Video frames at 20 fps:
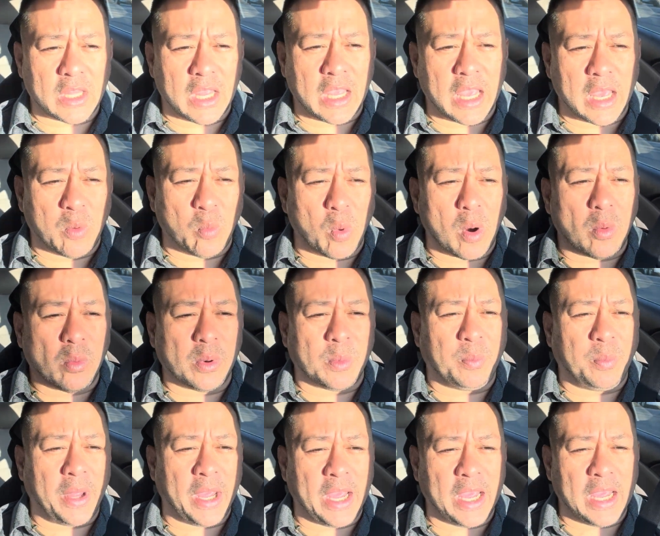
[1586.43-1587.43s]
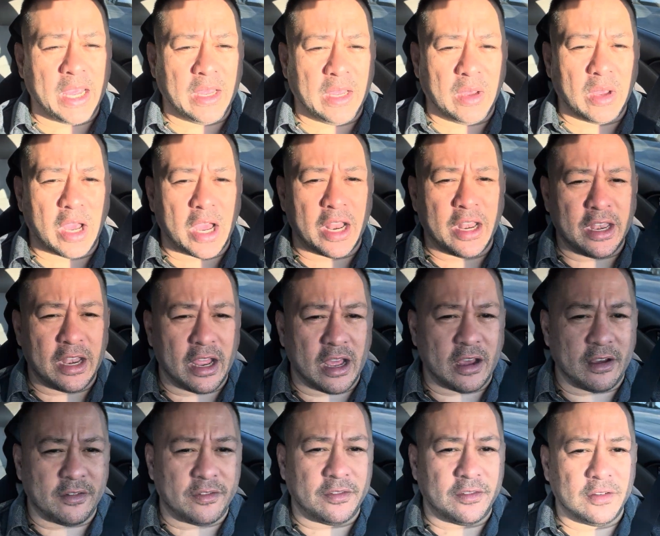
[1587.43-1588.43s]
and what would pay
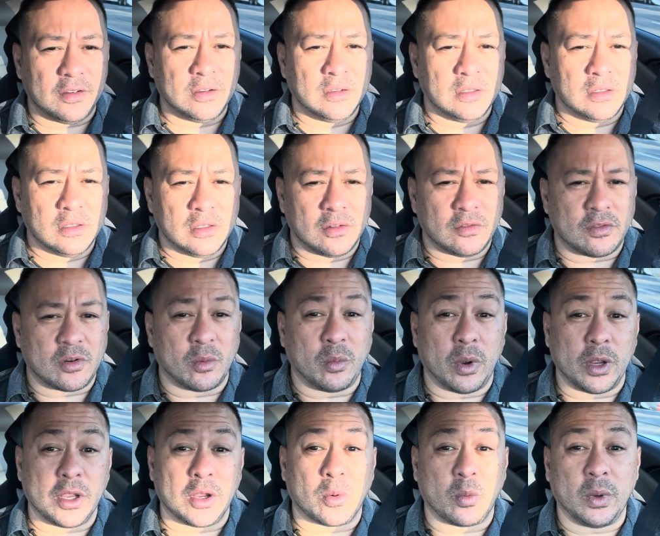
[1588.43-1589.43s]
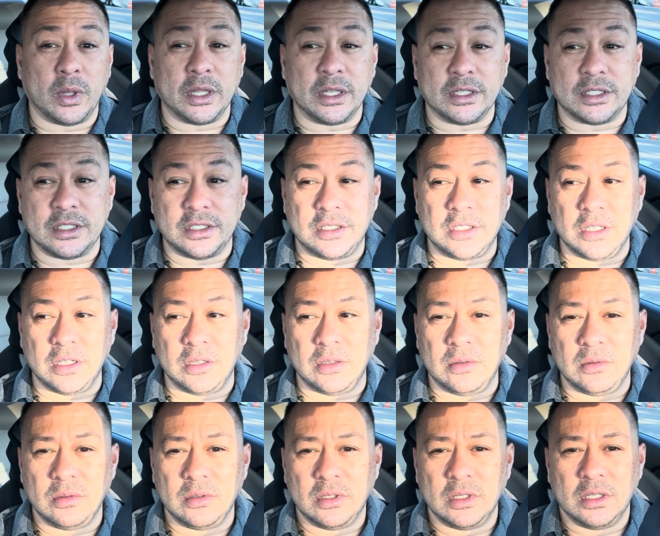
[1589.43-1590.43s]
enough for what you're willing to
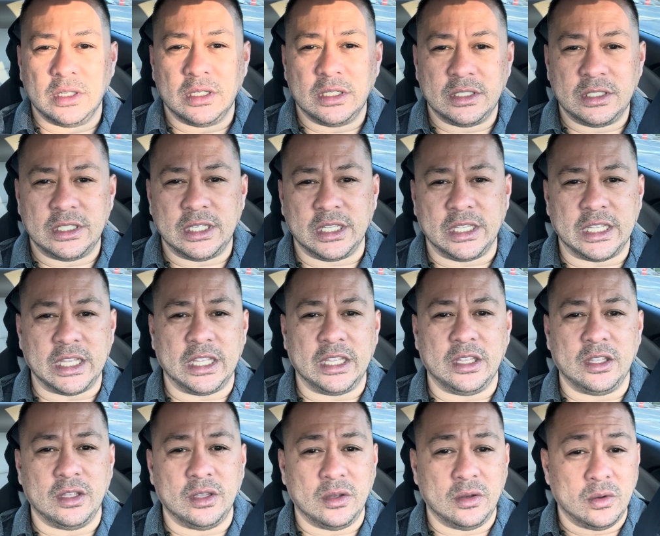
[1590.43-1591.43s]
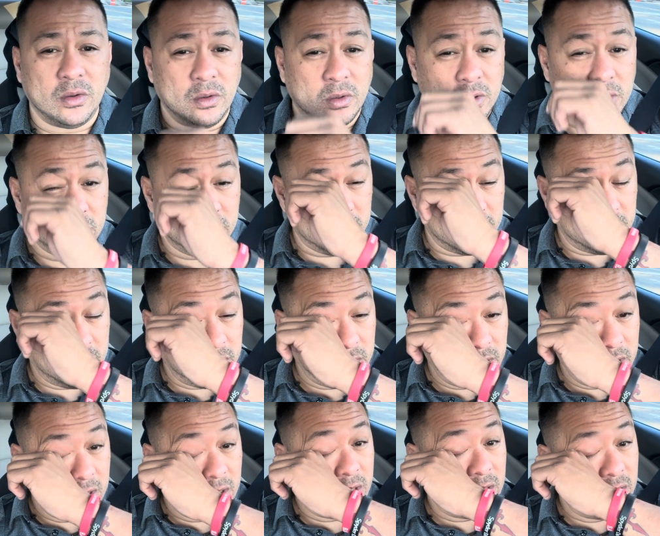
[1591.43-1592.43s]
do to get you
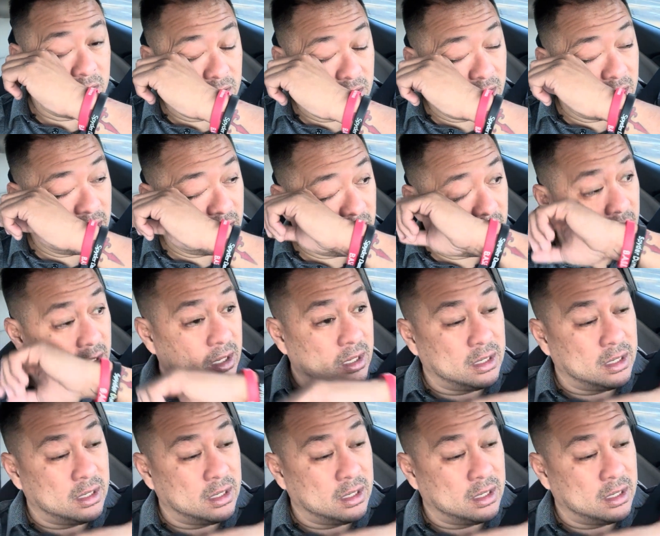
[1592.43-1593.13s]
to